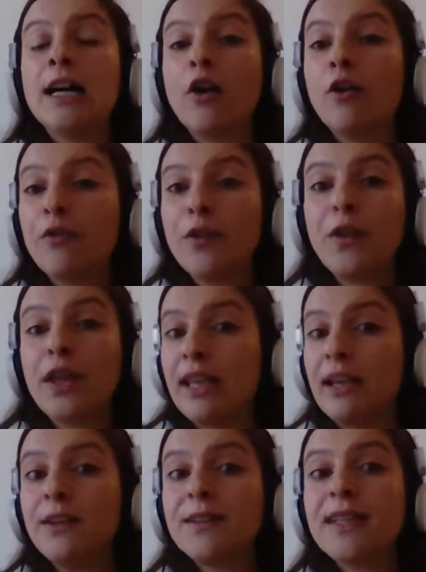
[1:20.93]
over the
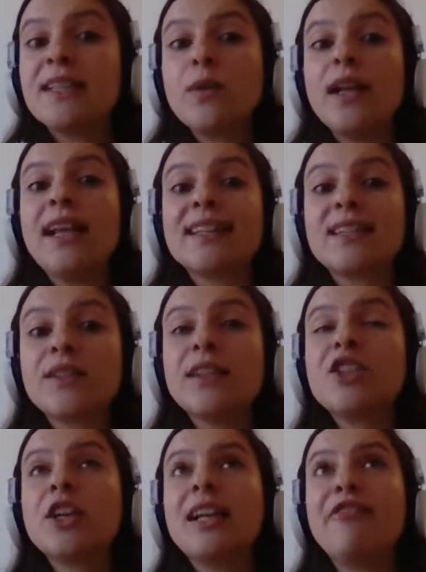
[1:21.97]
years, Israel has
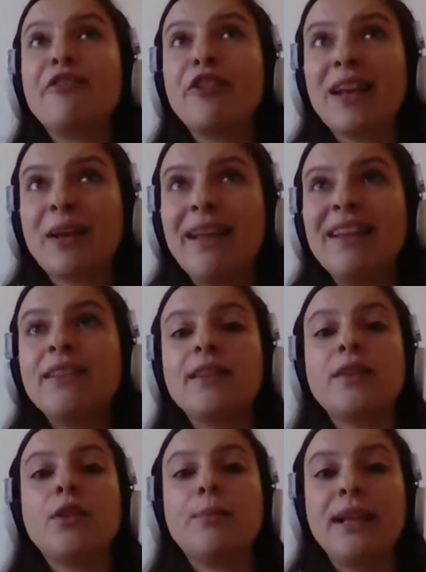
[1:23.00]
strategically
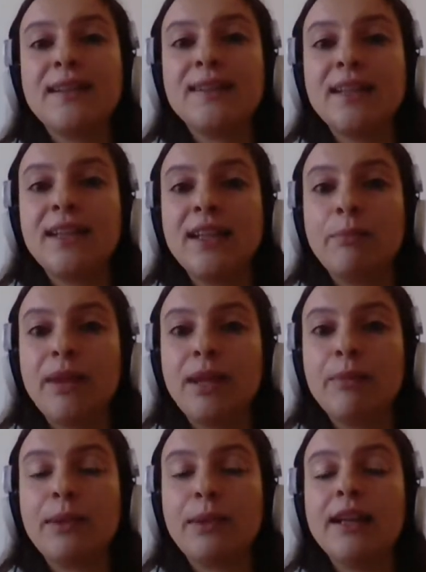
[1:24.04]
fragmented the Palestinian
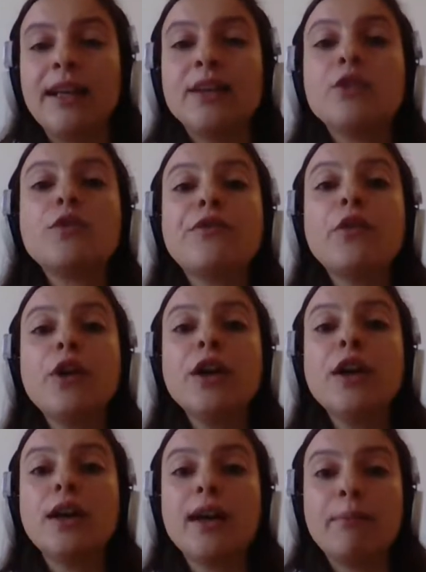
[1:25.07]
people into
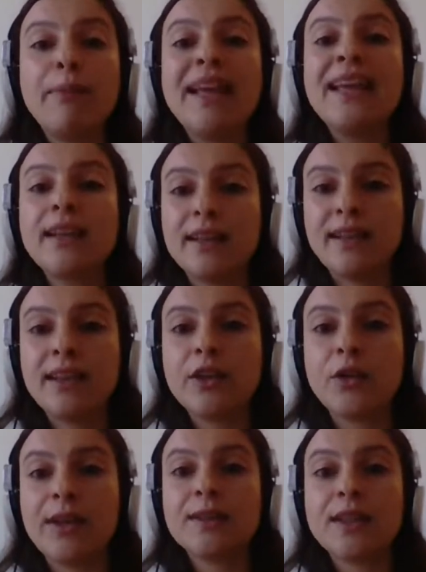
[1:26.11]
four main
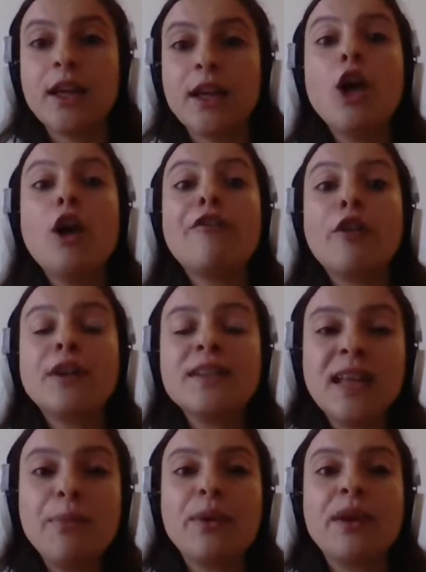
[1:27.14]
categories, four
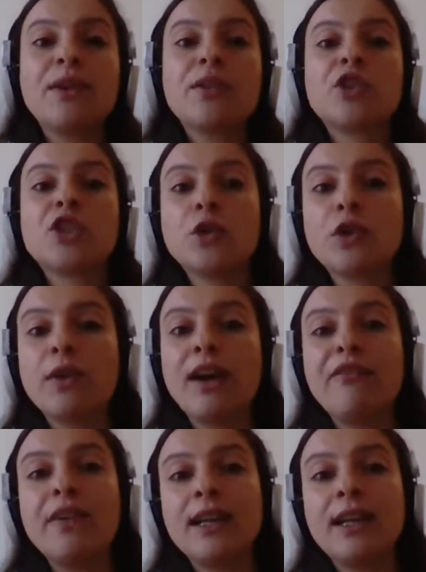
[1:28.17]
separate
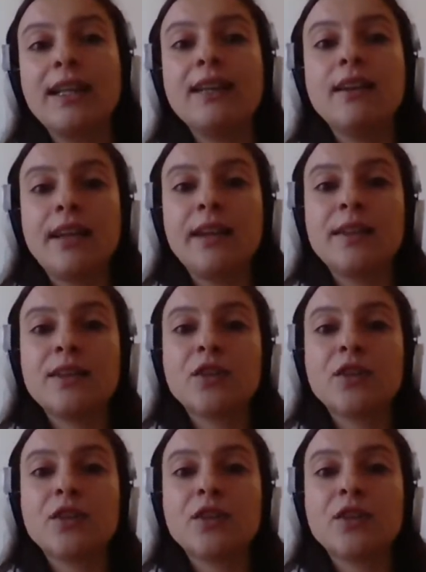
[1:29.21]
geographic, legal, and